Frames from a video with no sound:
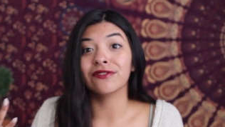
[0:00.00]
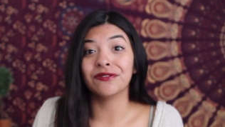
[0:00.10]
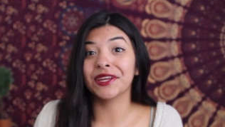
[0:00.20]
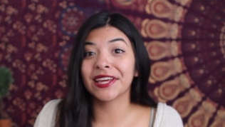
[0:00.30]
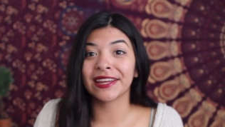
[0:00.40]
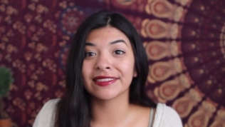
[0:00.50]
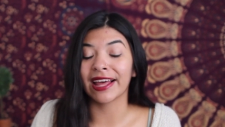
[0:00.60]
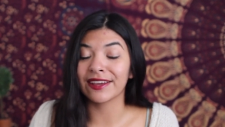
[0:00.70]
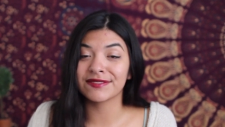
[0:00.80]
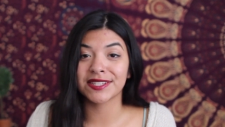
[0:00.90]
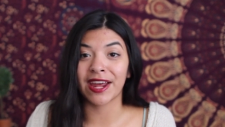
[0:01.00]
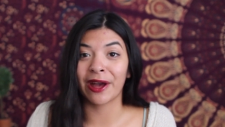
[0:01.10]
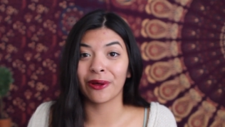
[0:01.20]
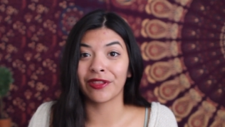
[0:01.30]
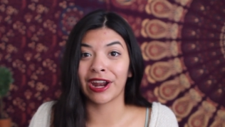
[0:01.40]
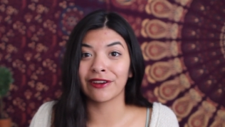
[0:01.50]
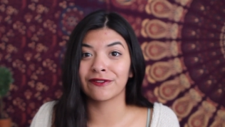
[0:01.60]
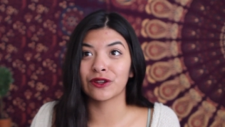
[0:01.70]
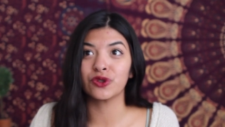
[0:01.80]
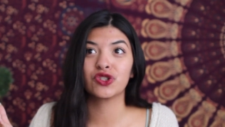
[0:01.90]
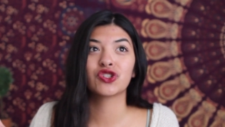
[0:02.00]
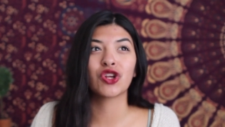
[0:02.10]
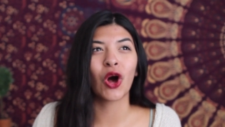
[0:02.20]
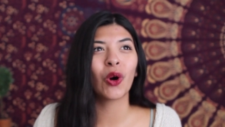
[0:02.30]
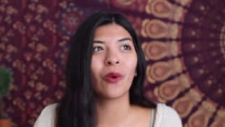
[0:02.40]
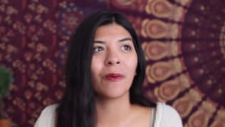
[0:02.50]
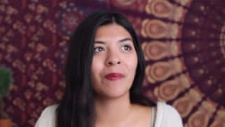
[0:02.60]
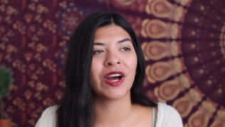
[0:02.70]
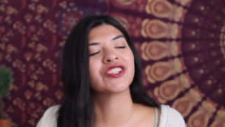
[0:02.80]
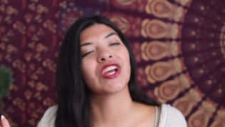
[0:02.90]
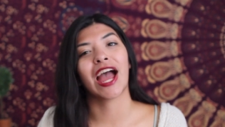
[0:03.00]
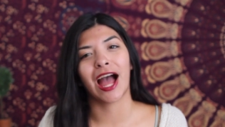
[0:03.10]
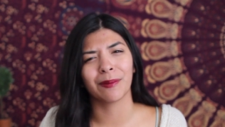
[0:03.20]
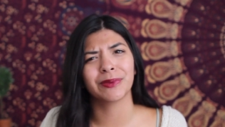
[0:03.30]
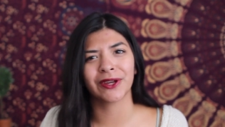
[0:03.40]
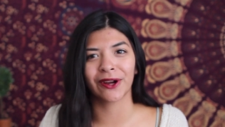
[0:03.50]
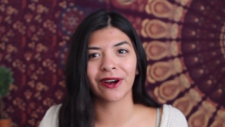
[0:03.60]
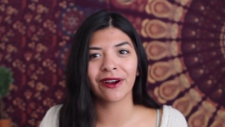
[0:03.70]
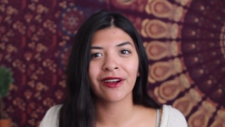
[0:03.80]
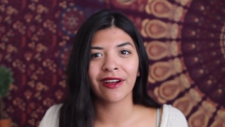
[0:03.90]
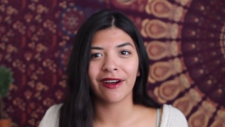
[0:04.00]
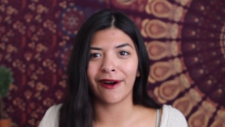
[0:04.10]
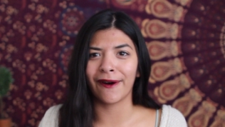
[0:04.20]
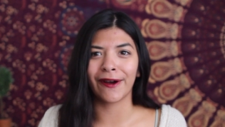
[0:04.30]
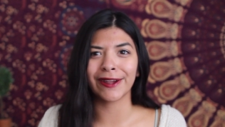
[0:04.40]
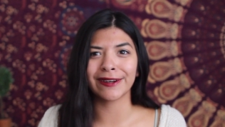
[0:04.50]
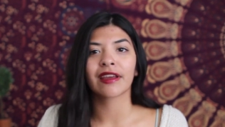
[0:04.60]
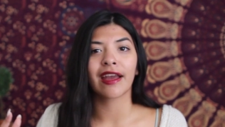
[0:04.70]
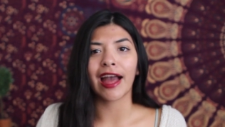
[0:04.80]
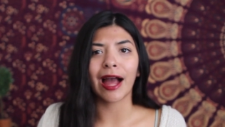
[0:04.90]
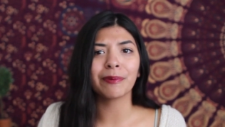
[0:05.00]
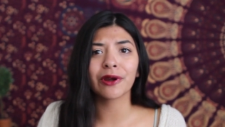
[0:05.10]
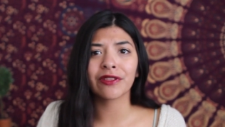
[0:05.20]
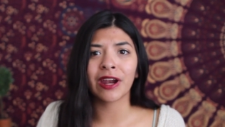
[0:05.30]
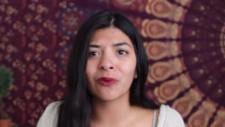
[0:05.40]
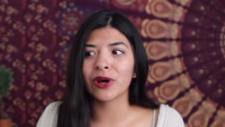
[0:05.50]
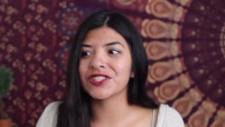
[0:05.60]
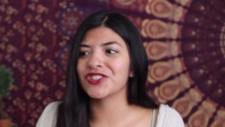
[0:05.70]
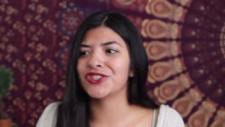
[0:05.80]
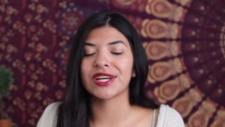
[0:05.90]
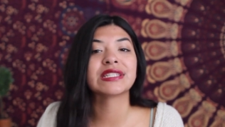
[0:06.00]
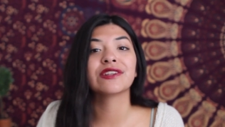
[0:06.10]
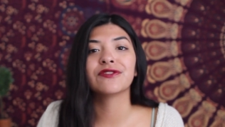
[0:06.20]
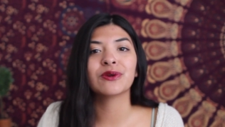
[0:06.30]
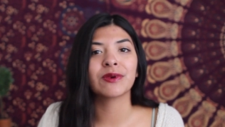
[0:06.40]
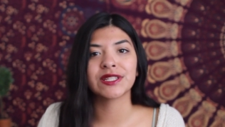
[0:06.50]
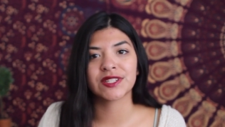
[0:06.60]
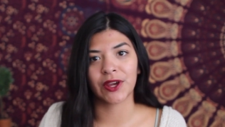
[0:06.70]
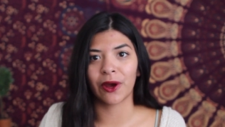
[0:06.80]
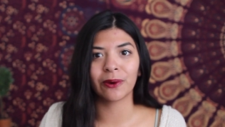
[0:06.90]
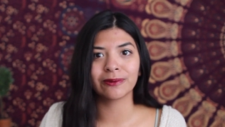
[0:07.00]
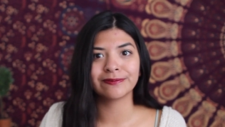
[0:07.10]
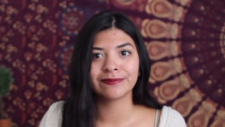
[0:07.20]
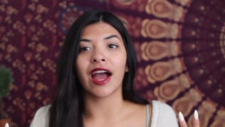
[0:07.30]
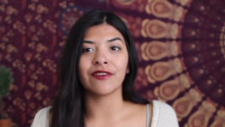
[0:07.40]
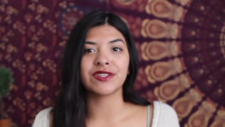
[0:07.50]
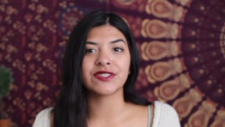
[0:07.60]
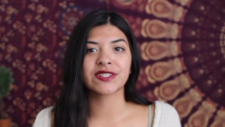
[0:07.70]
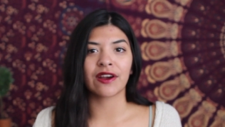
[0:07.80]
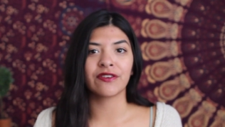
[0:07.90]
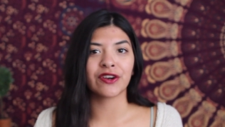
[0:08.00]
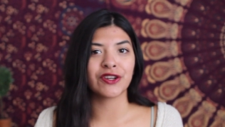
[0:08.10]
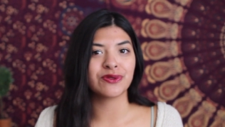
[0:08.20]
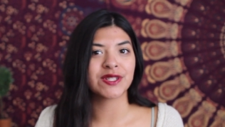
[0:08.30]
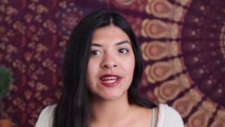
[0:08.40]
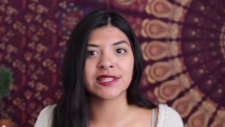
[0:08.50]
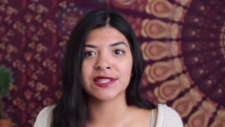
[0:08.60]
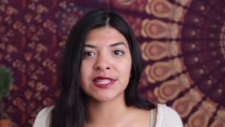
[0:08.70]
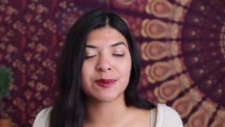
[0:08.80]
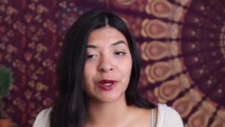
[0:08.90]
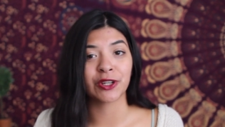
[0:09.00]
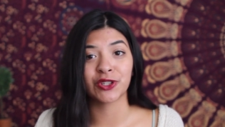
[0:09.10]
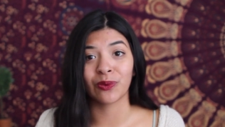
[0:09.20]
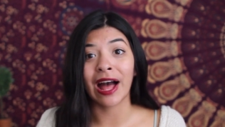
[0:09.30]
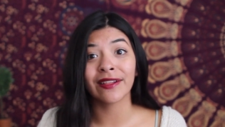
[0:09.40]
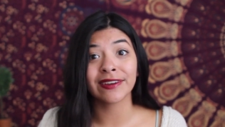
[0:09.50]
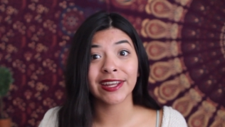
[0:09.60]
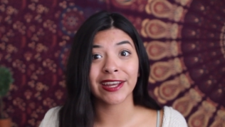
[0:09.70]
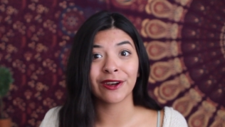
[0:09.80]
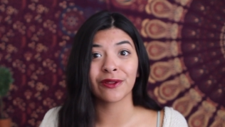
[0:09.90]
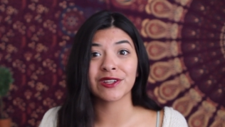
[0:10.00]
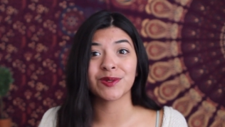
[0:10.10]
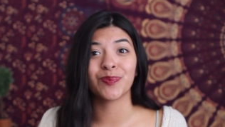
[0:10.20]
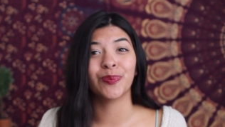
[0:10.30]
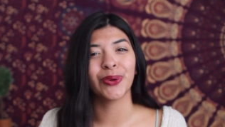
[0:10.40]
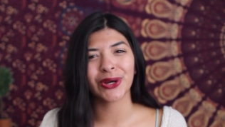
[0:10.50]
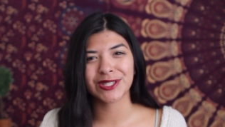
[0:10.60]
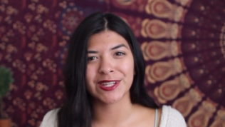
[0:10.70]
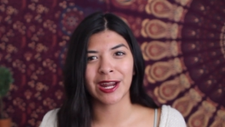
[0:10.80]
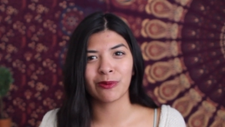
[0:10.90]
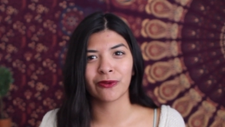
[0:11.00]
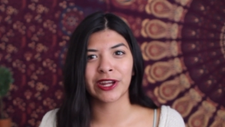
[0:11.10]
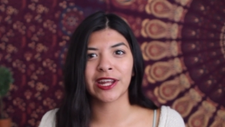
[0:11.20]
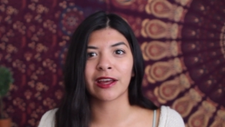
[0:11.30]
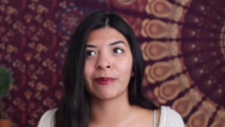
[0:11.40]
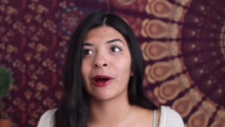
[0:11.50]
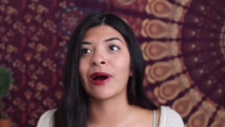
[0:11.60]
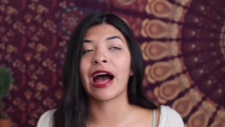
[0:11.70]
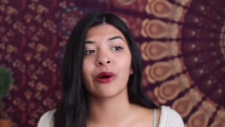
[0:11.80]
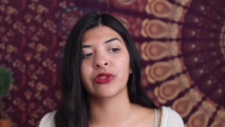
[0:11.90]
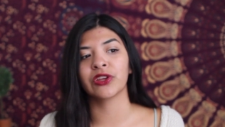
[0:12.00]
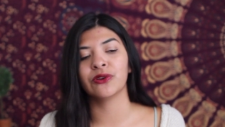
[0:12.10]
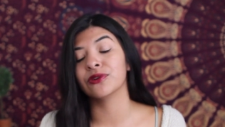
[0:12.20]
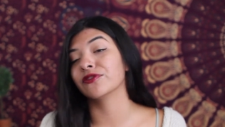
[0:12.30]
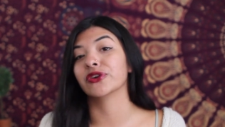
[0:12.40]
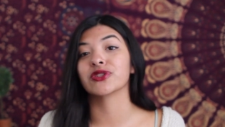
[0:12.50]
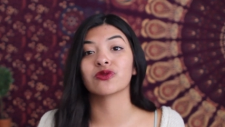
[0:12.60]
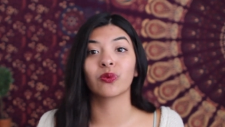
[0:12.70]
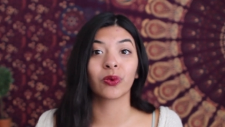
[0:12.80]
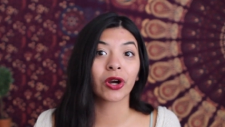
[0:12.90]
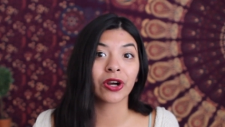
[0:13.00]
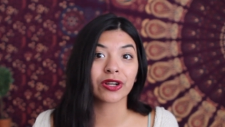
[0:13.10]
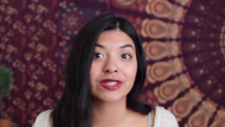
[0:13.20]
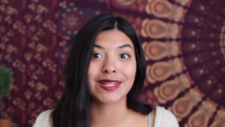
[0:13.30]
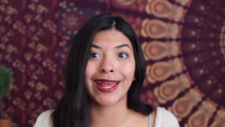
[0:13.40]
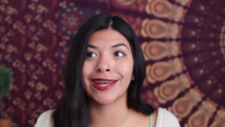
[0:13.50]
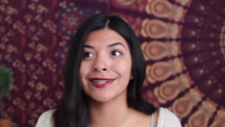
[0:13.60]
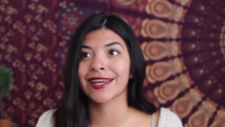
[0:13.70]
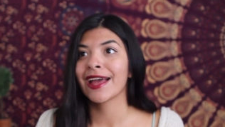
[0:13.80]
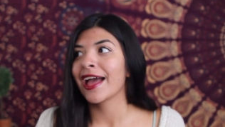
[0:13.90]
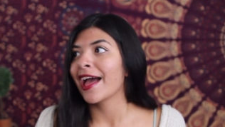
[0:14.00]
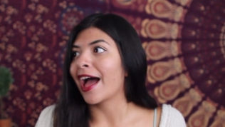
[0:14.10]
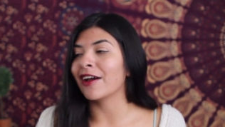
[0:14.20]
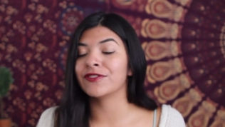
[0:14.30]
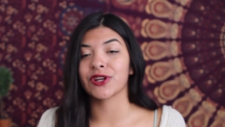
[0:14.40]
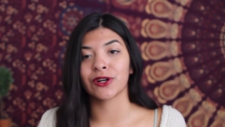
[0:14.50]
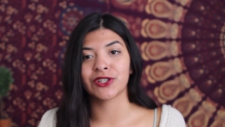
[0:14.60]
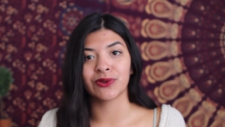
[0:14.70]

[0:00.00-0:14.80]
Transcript: vegan lifestyle that I feel so much happier on. Happier than I was just a few months ago. I've discovered a new sense in spirituality and all these books that I'm reading about how the universe works and I've started